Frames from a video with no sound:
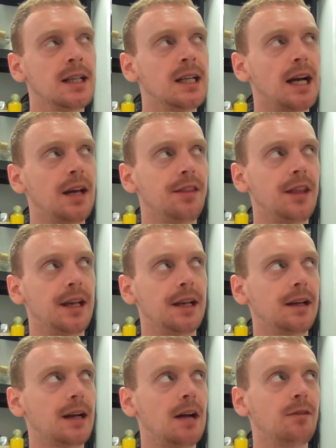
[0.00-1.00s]
I
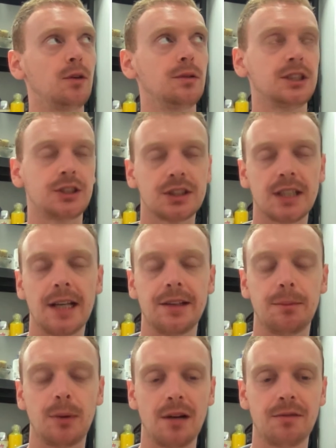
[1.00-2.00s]
think I've always just had
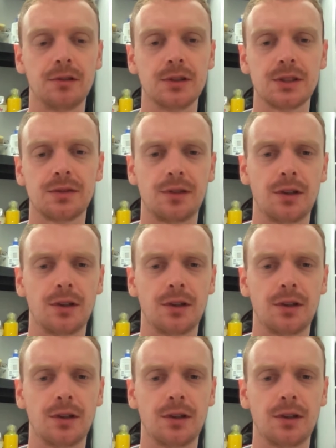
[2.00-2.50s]
a preference